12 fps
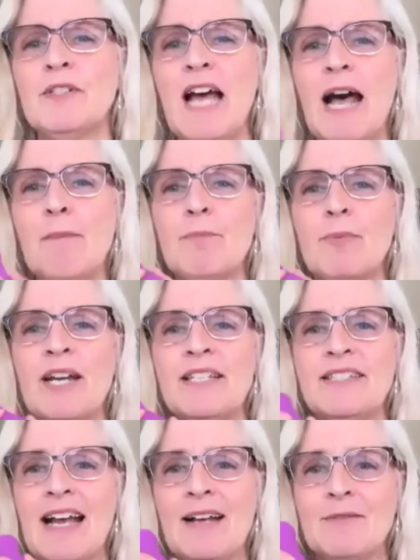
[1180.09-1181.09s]
not
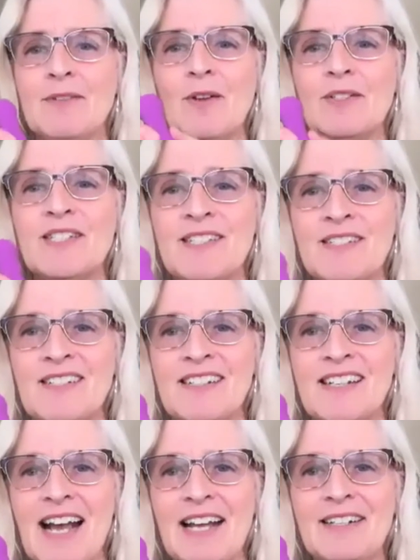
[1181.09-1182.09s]
break down
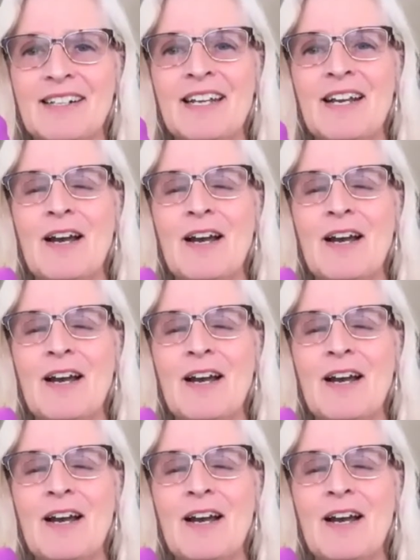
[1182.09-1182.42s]
silicone.